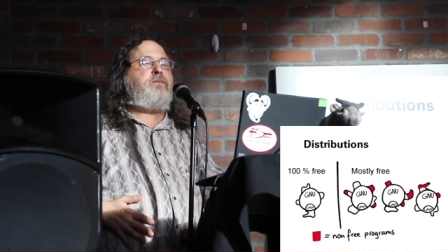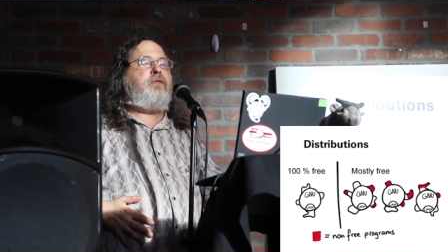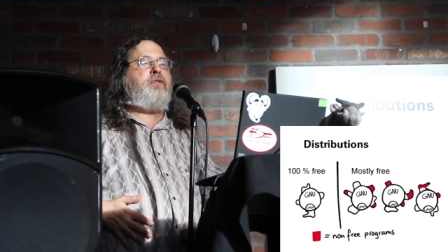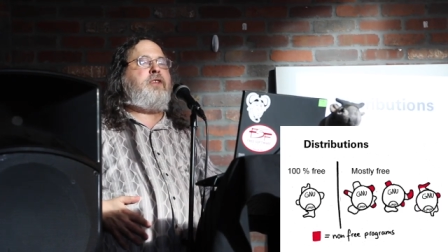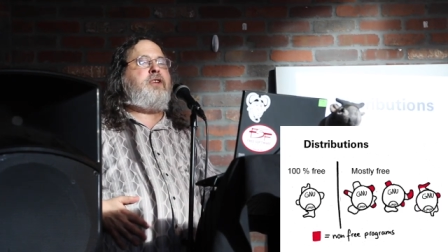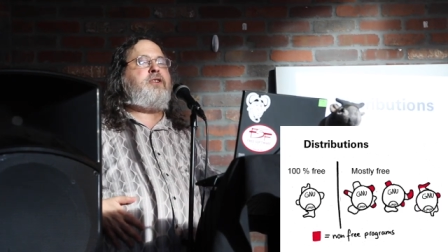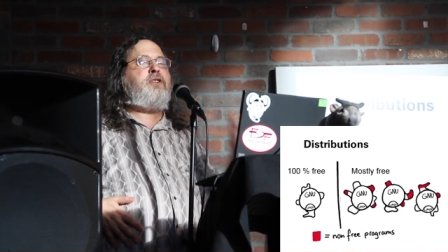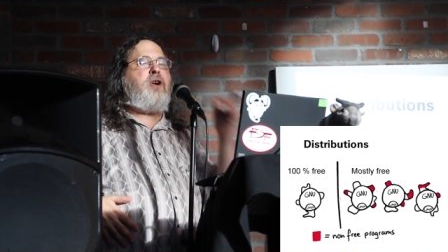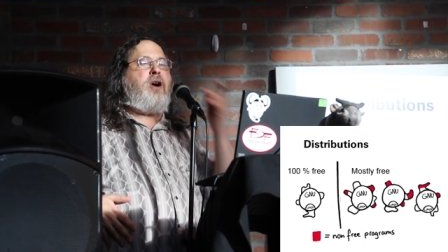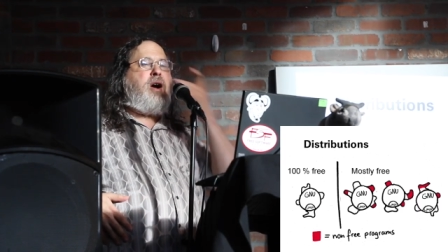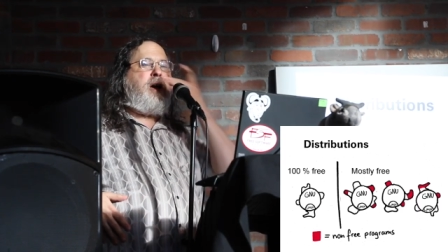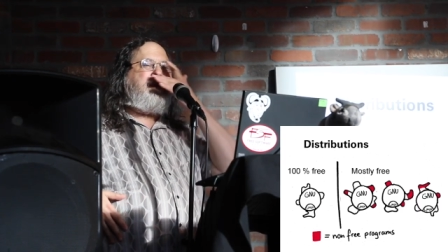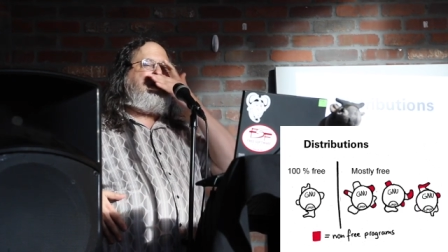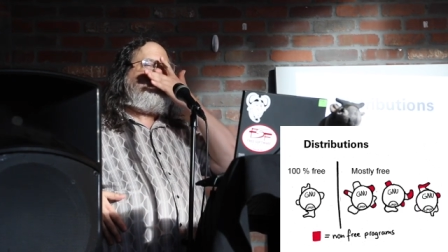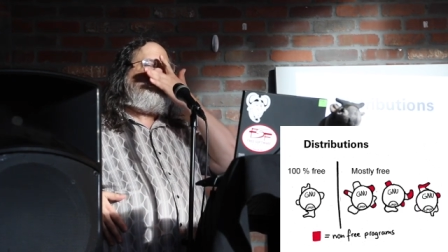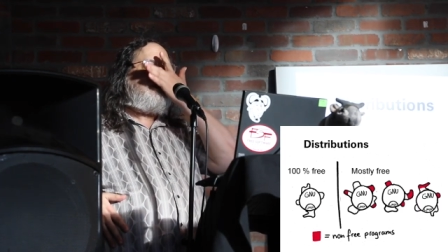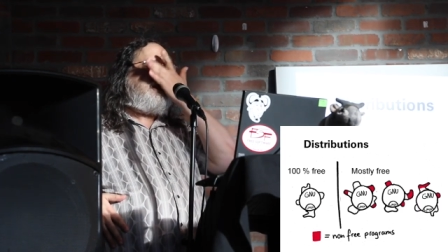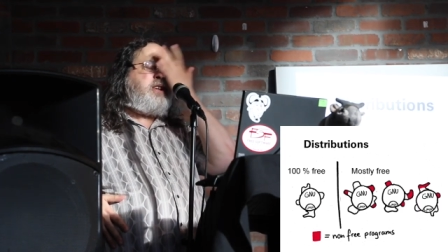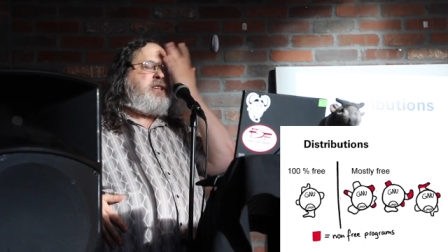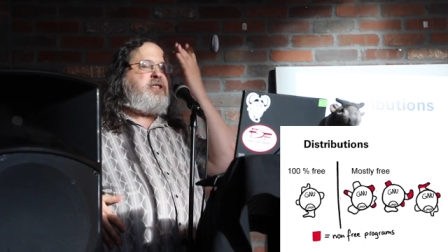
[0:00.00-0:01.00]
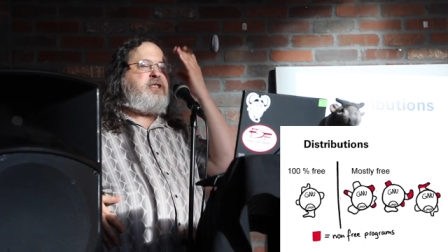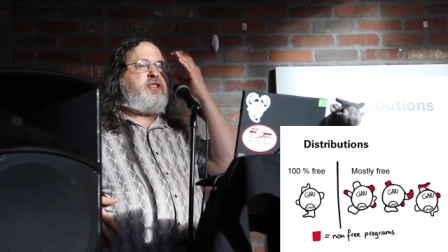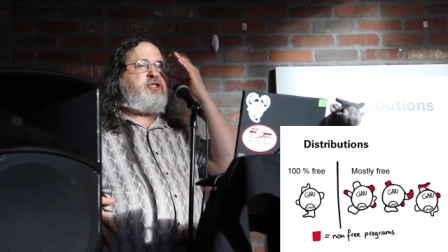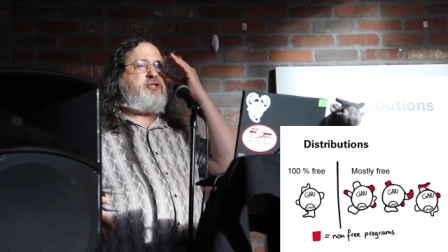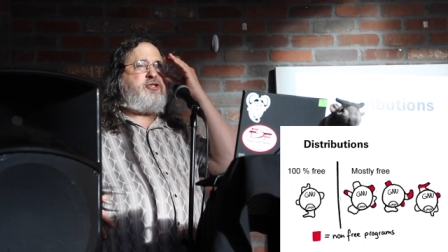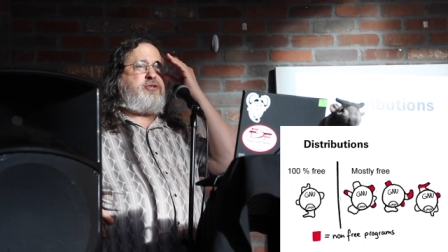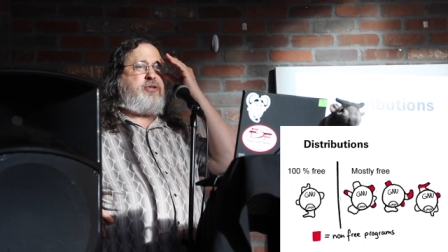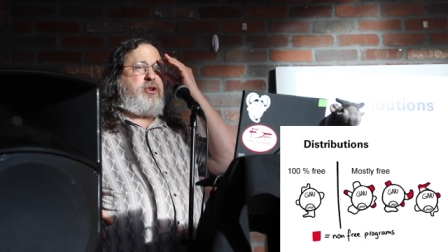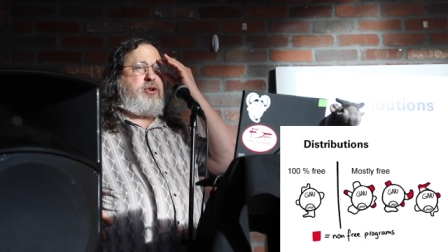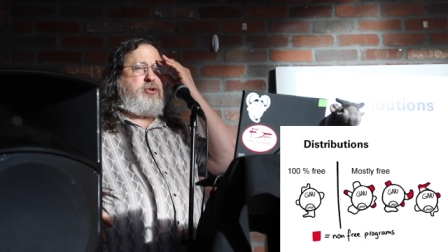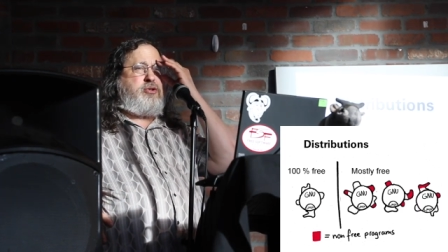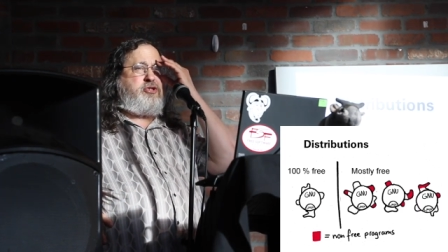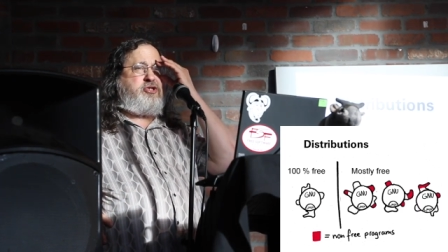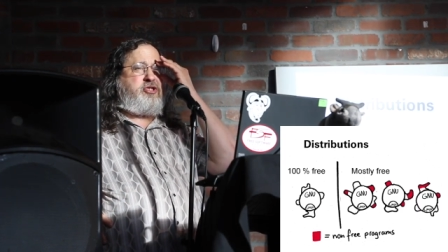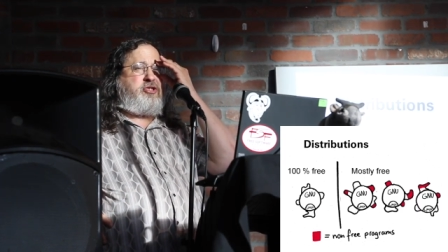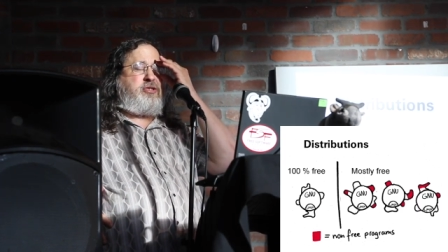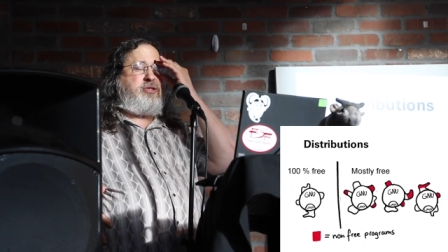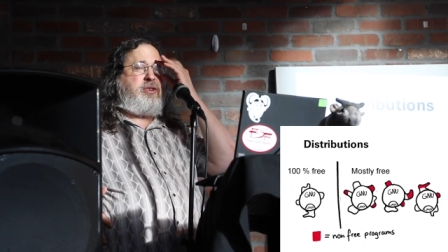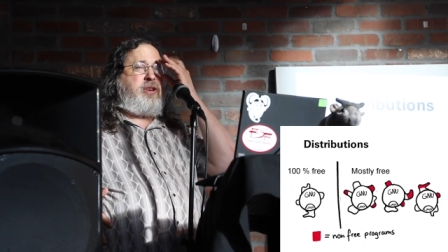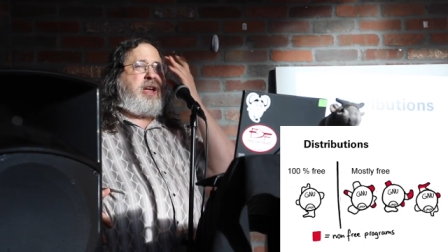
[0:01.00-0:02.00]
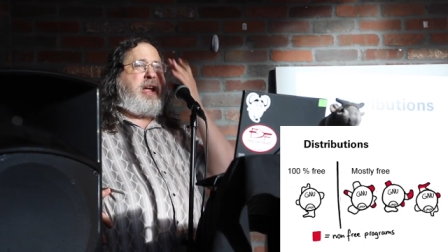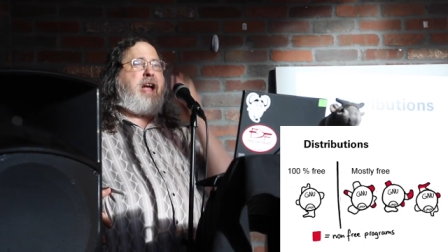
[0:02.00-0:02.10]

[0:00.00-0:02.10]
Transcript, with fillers: the non-free distros